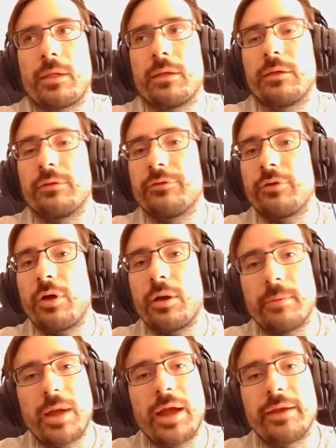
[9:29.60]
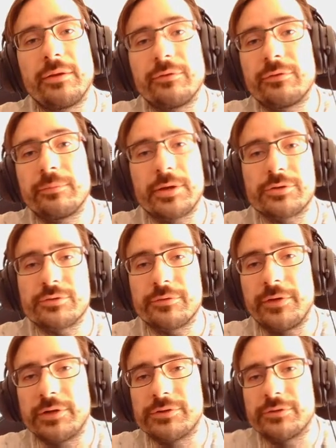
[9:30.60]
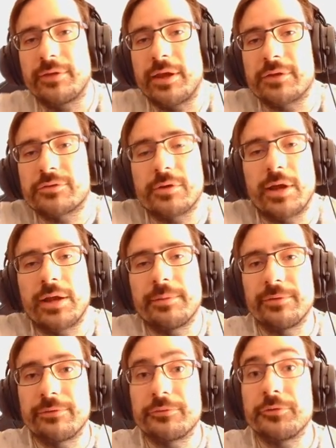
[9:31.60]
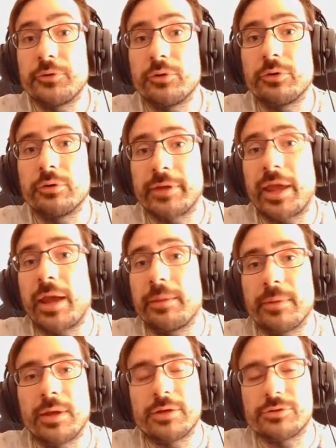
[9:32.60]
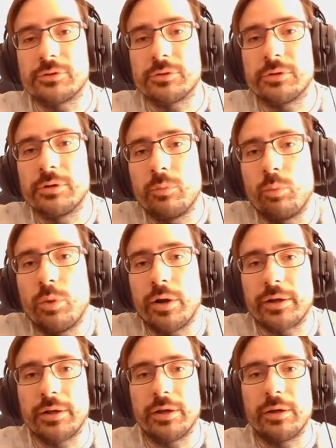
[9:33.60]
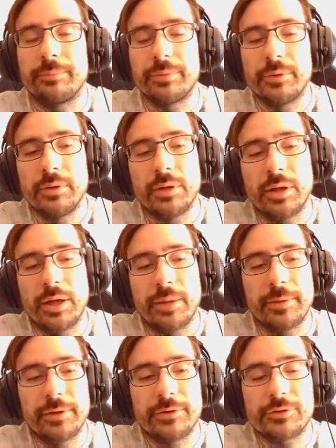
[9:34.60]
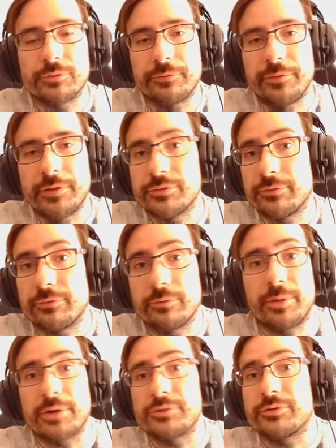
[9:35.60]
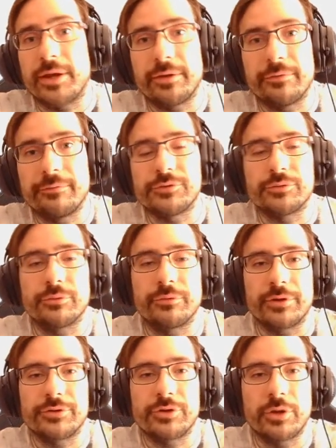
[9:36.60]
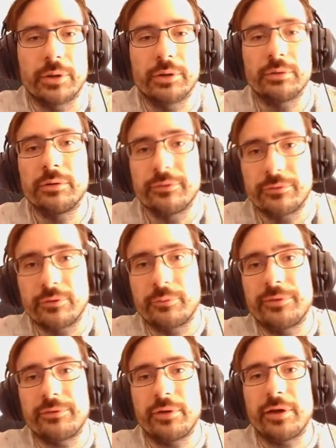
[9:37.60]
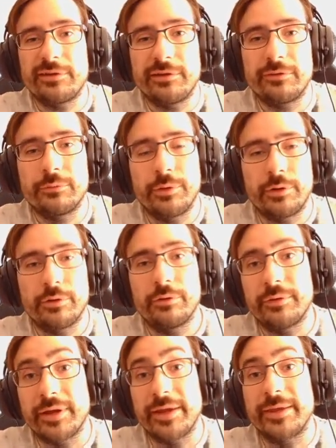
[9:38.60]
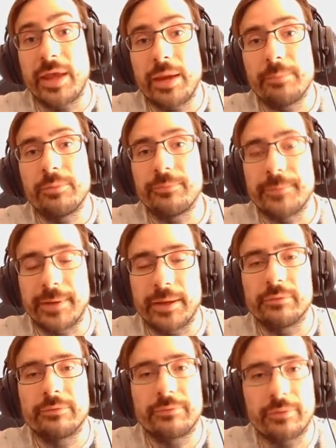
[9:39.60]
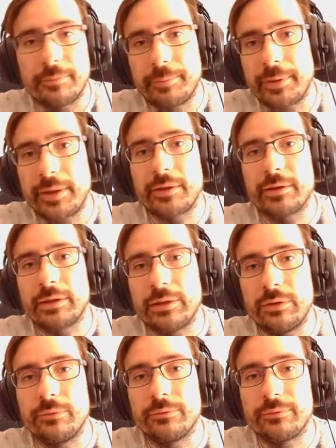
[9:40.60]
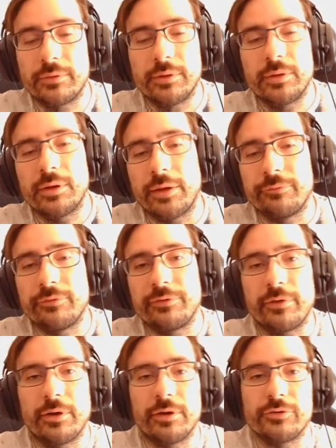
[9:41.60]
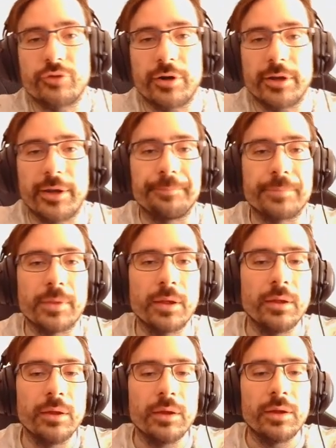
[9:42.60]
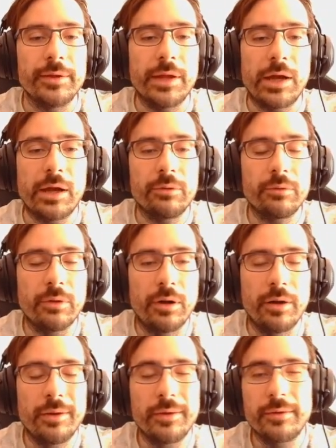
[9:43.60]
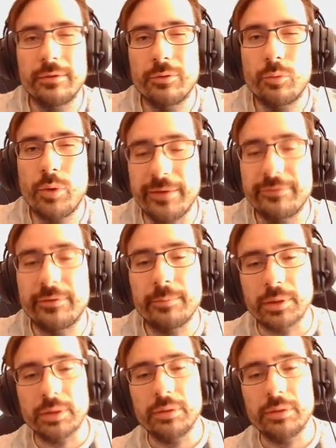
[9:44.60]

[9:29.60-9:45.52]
start adding some extra features, extra elements to your game as you're working up additional features, or perhaps you're adding visuals as you go along. So we're starting to include a game loop now, so the player can lose and restart and try again. Now, quite similar